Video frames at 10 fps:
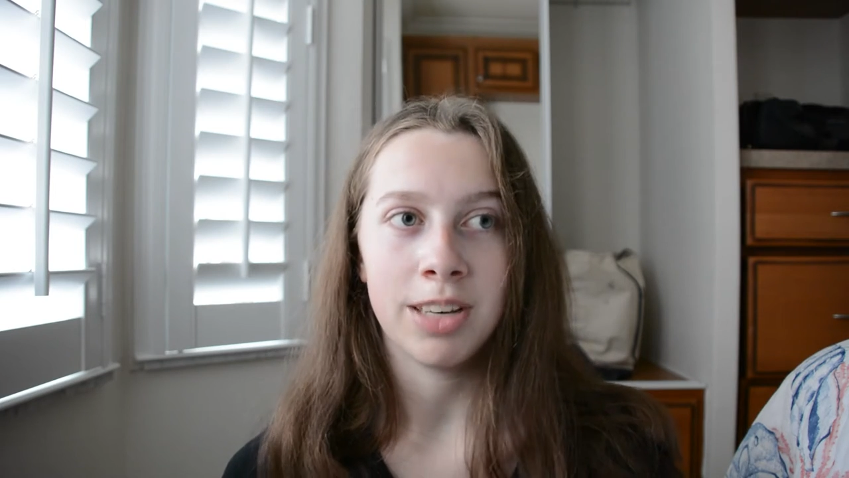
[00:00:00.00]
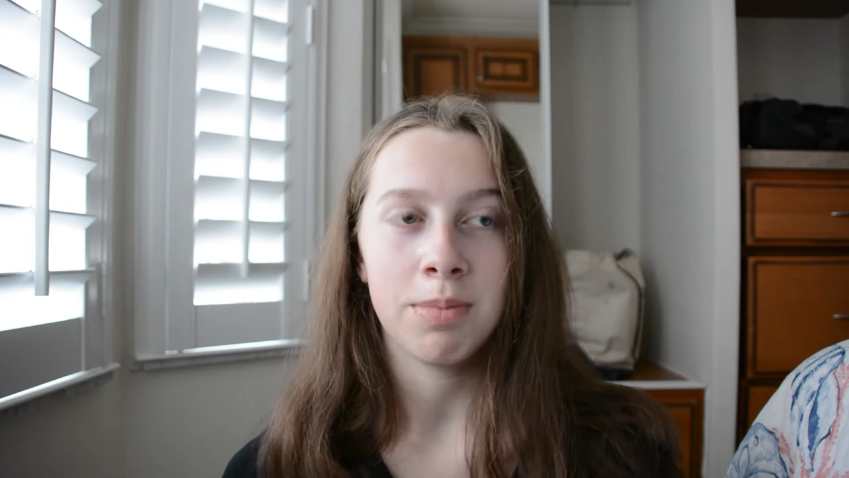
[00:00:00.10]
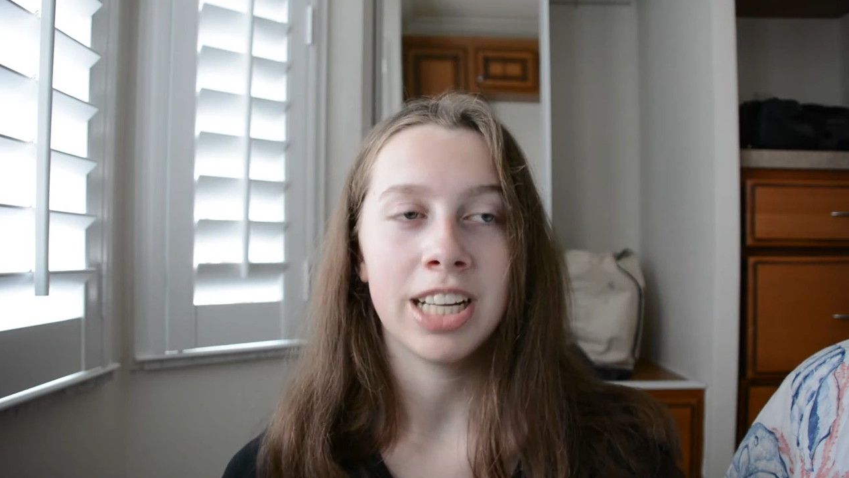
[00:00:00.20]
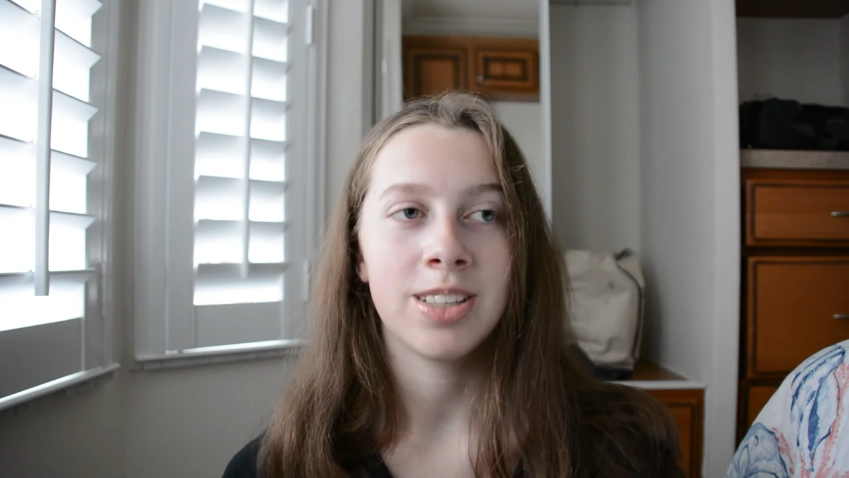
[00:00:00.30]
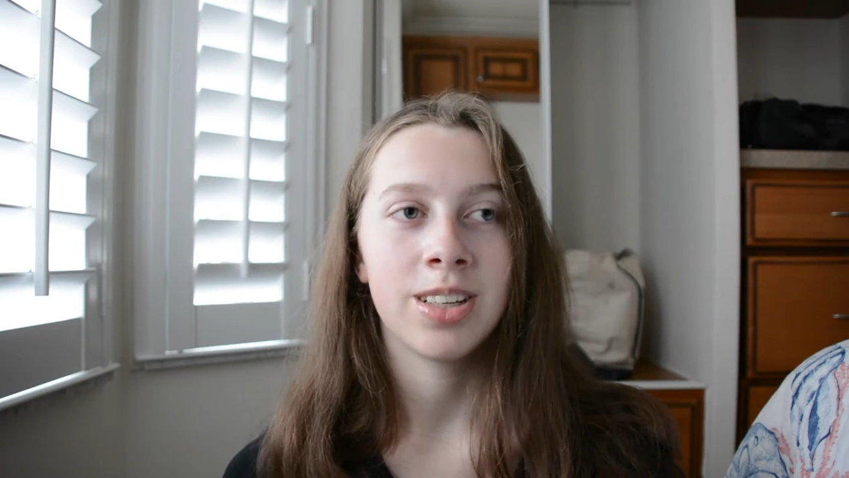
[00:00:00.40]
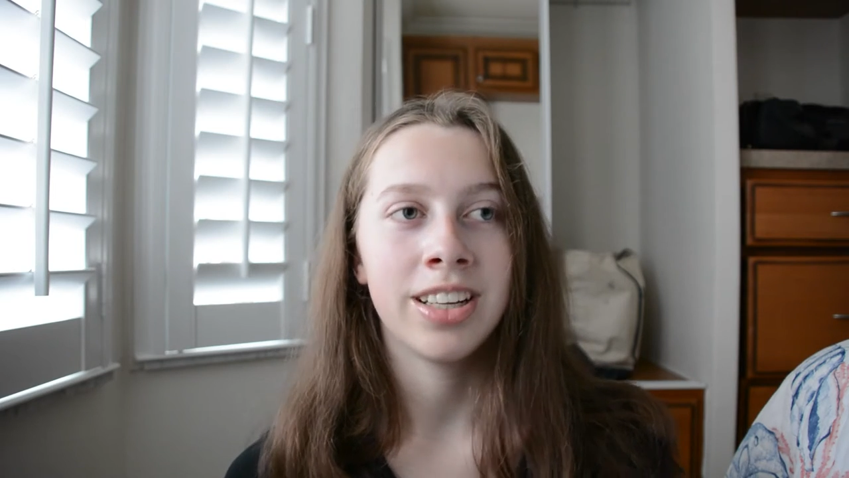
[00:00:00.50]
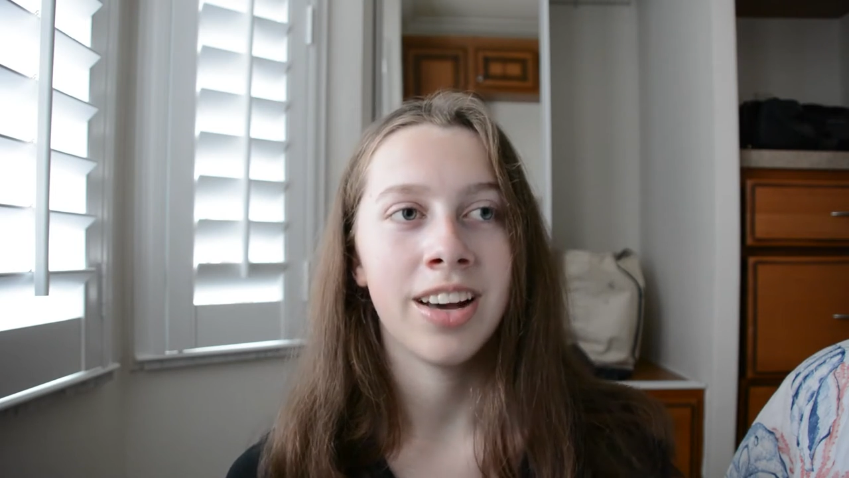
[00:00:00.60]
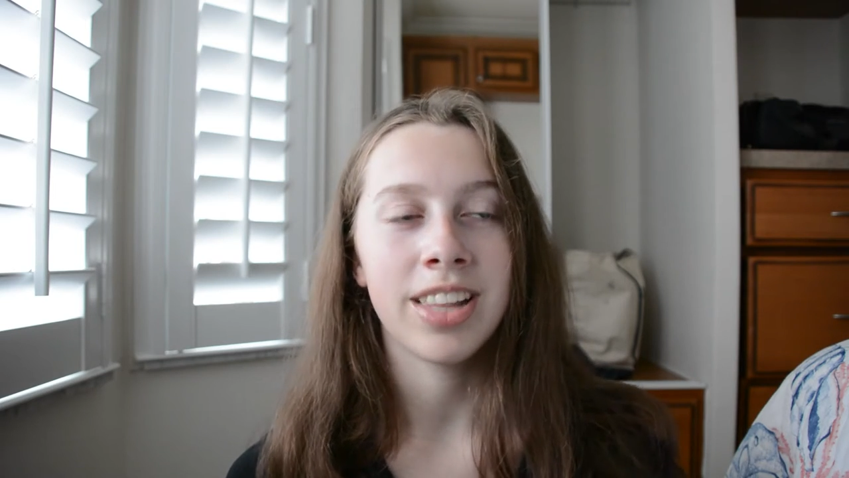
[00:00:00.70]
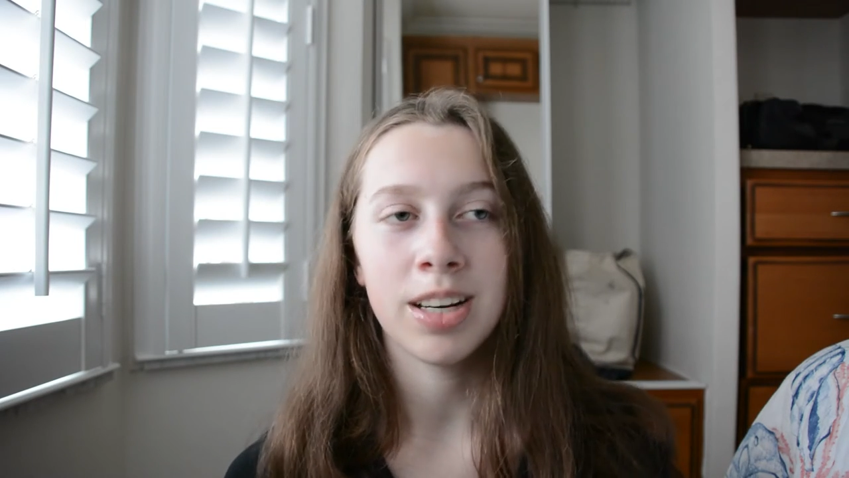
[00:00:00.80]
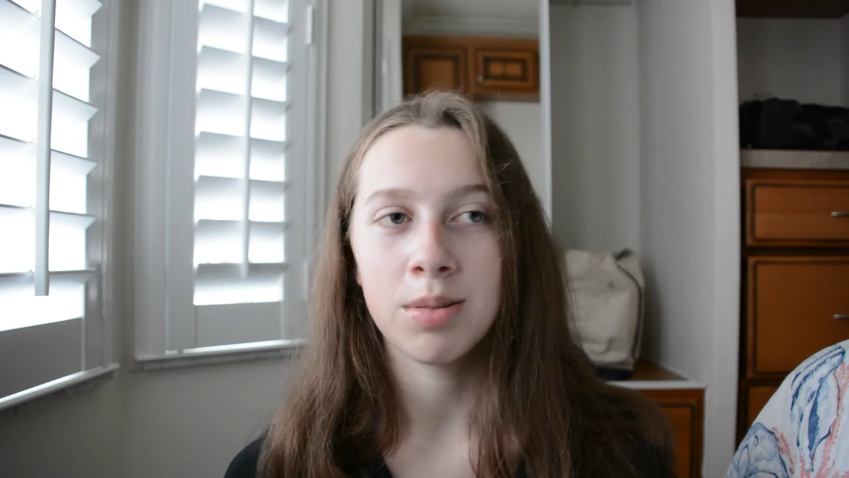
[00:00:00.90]
but it turned
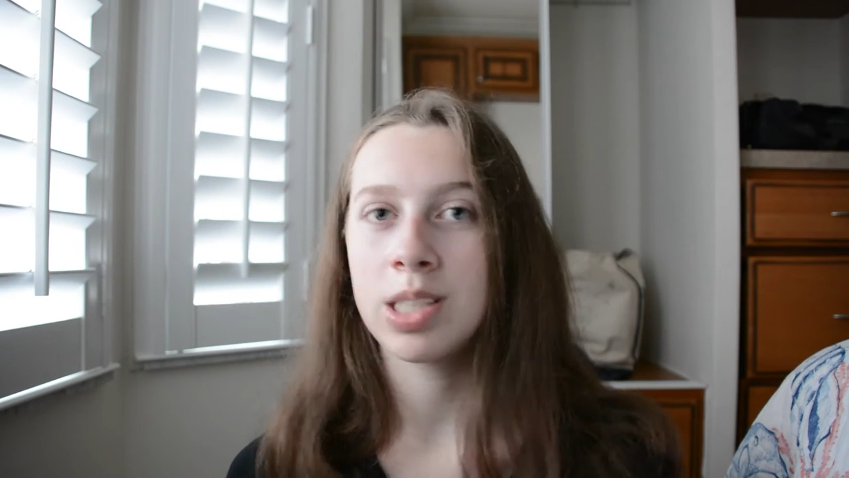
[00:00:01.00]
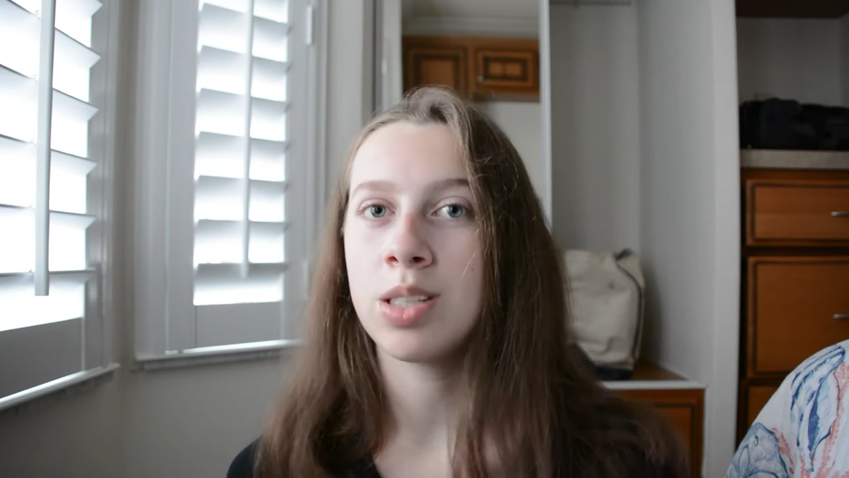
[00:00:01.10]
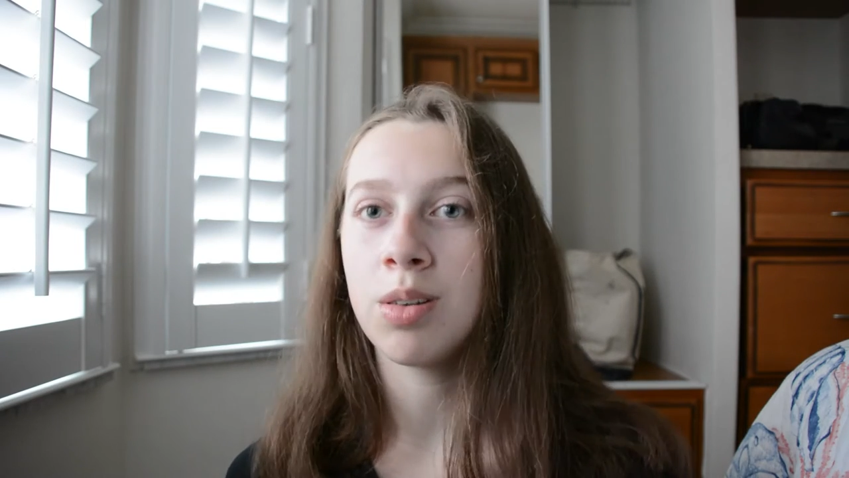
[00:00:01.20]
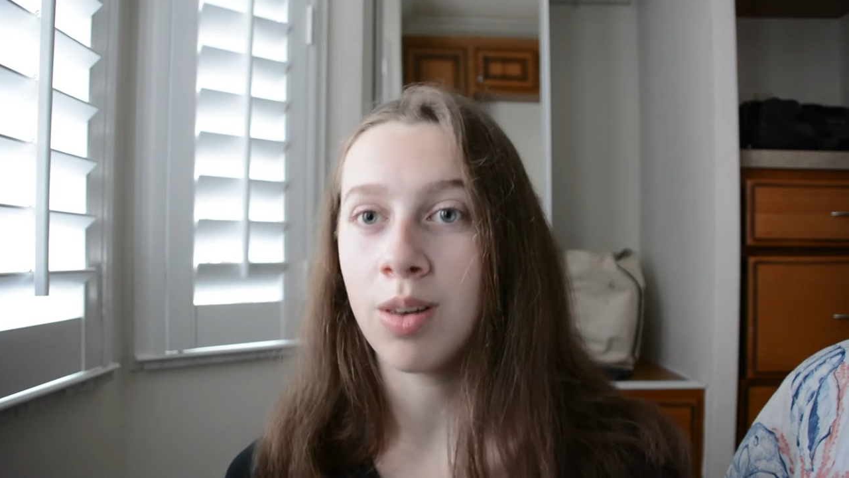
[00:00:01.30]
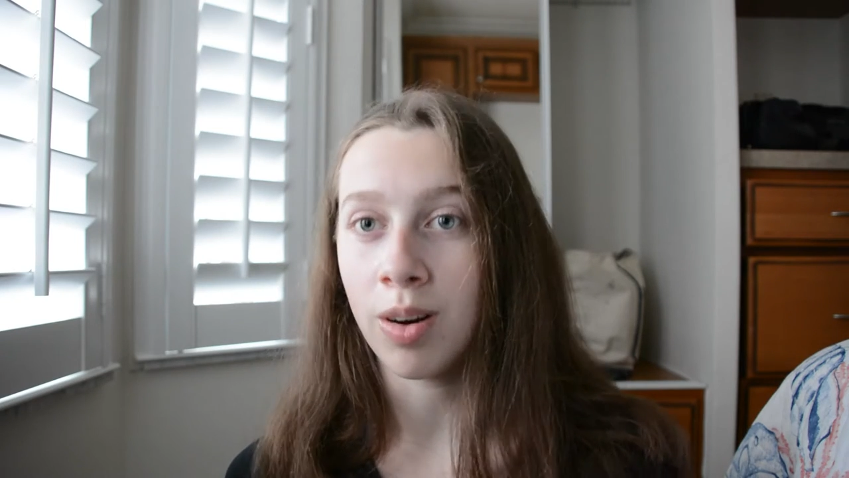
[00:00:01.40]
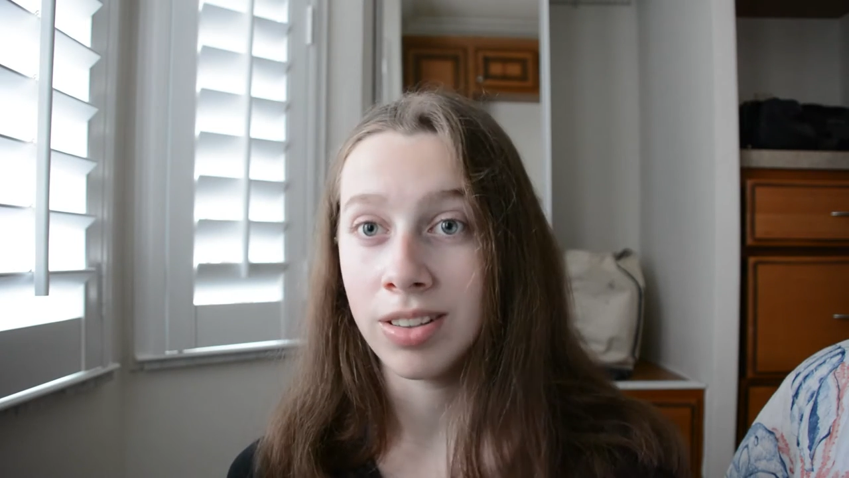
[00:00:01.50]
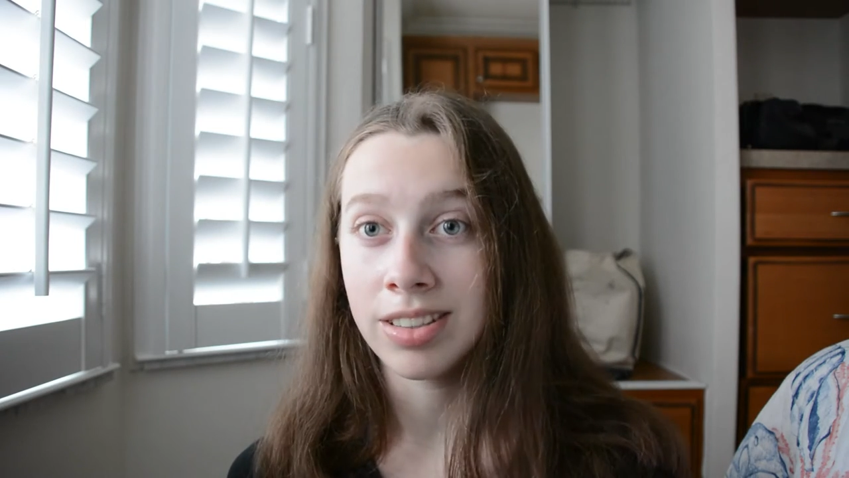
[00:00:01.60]
out that it was too cold,